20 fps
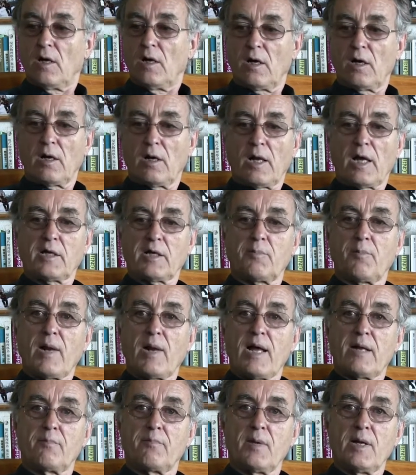uh, like
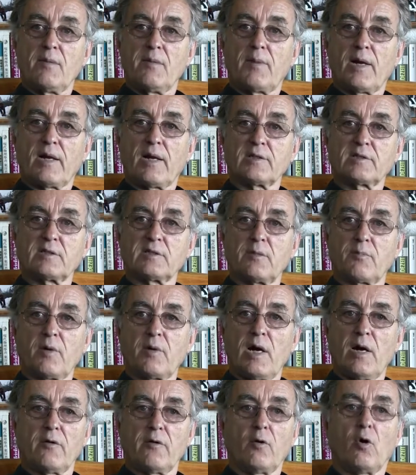Plan B by Lester
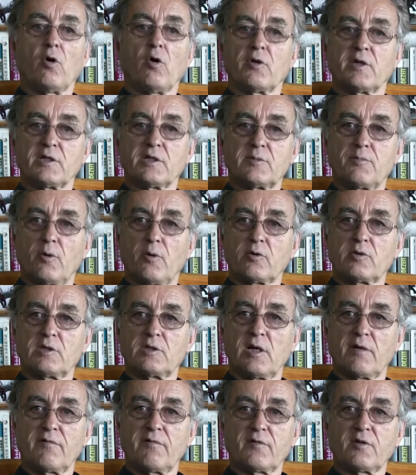Brown. All these
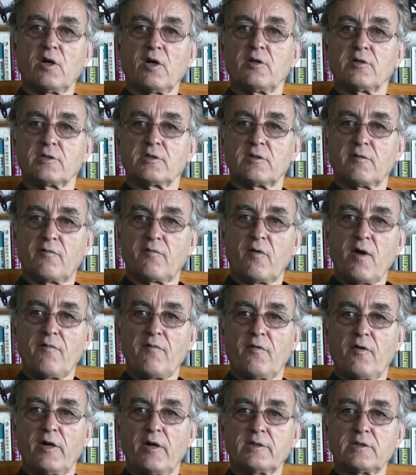books have tons of
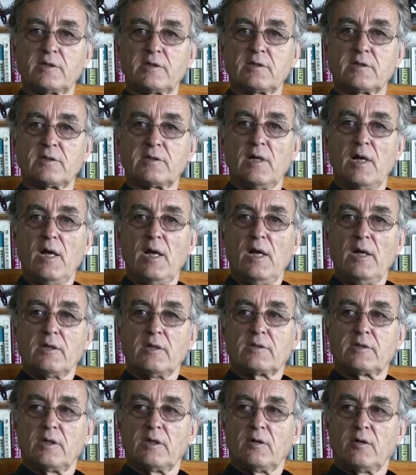references.
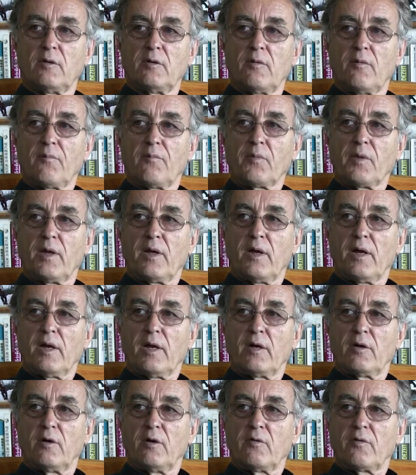So
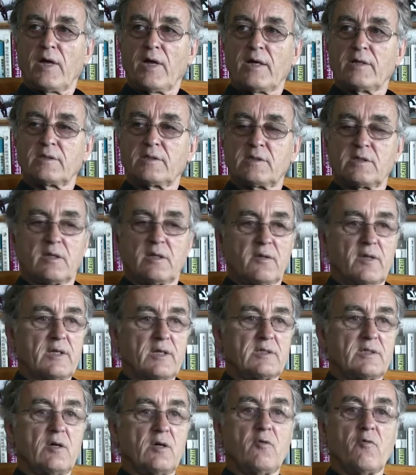you know there's
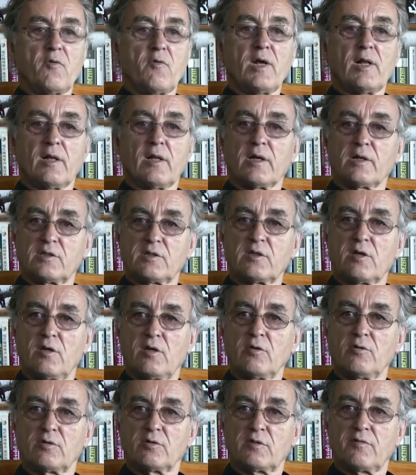there's no real
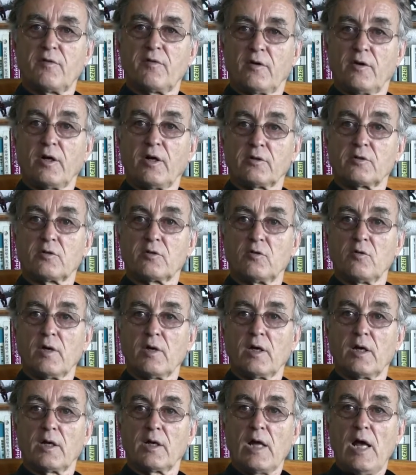excuse for not
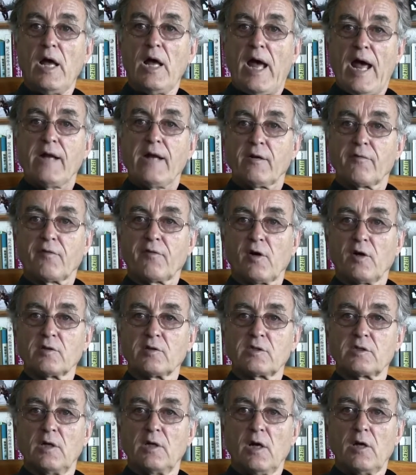doing it and of
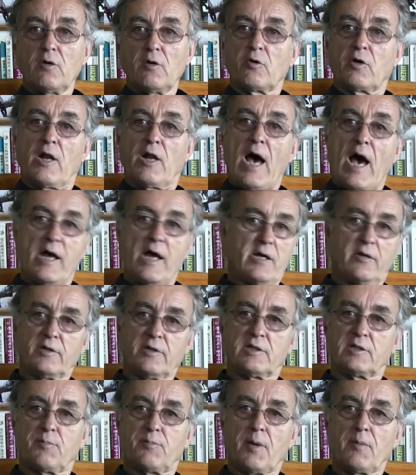course you can hire
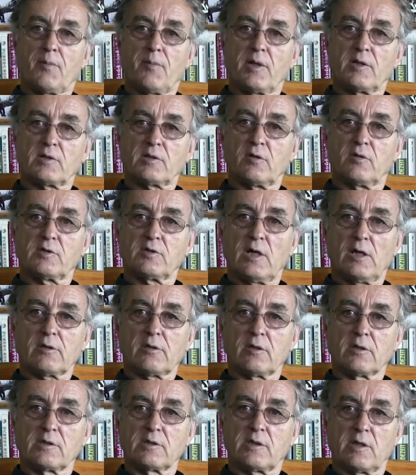these people as
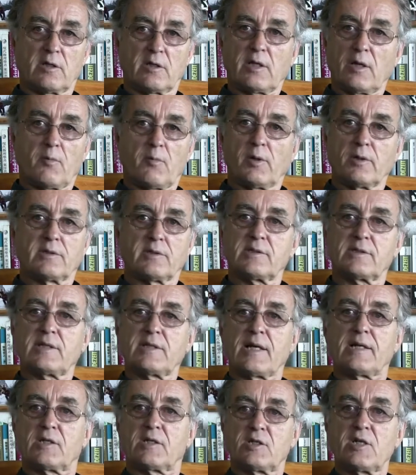consultants and they will
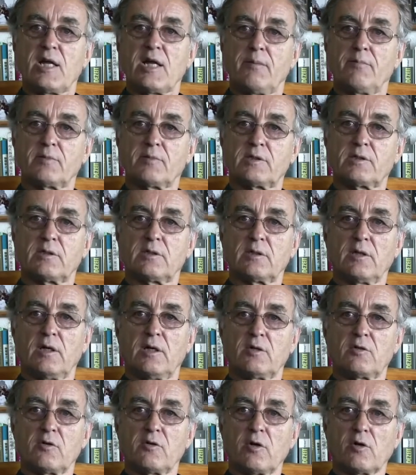send teams
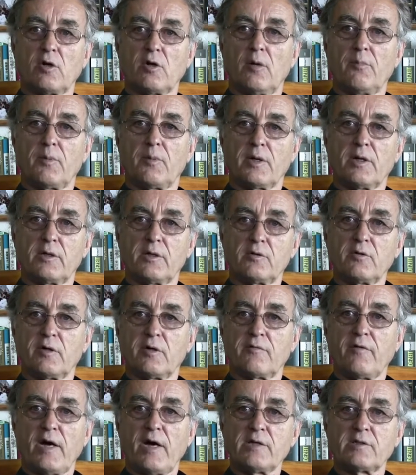into your company to
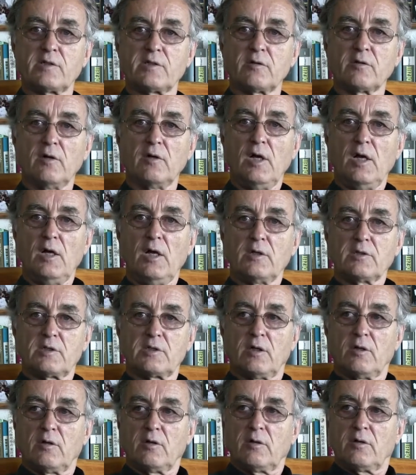advise you
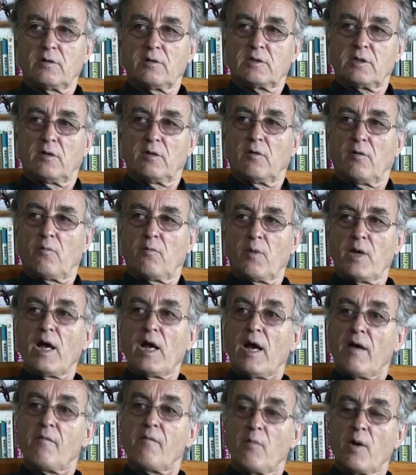so so we
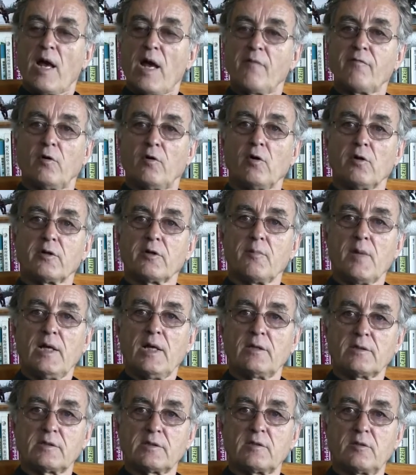have we have all the
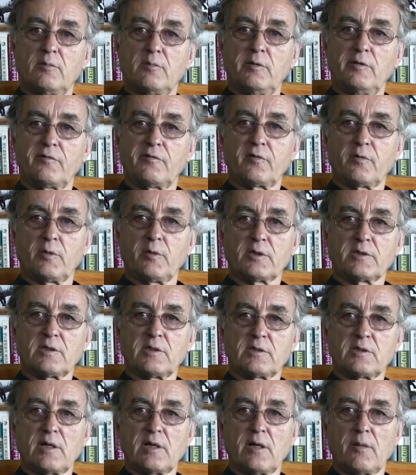means to move towards
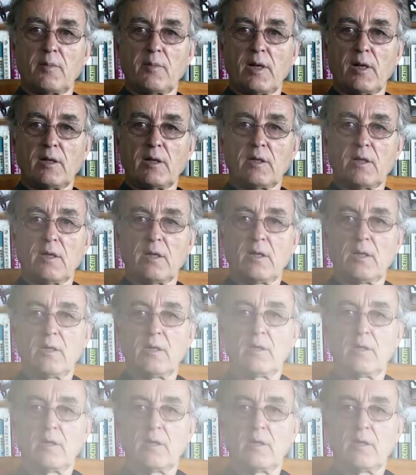sustainability